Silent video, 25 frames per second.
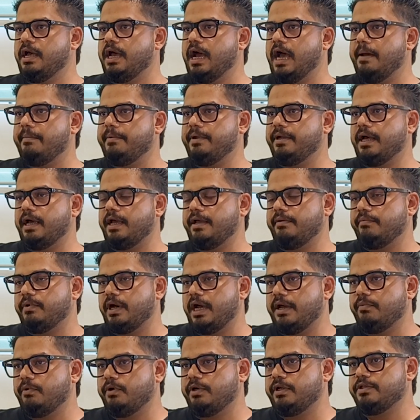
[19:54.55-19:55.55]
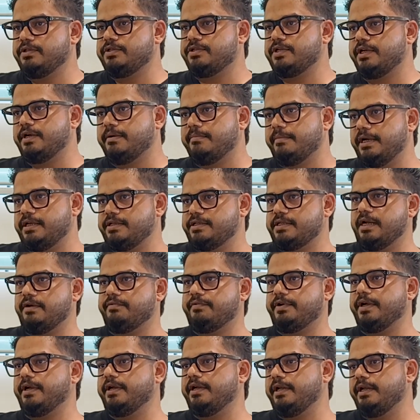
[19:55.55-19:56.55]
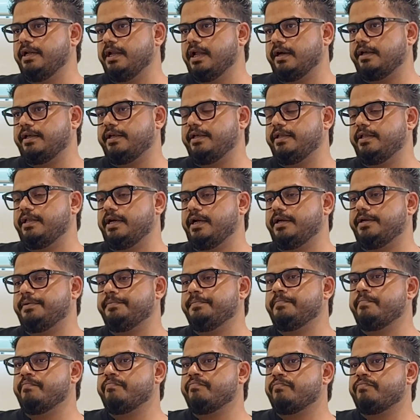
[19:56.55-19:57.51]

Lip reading: I mean, I would consider myself really lucky that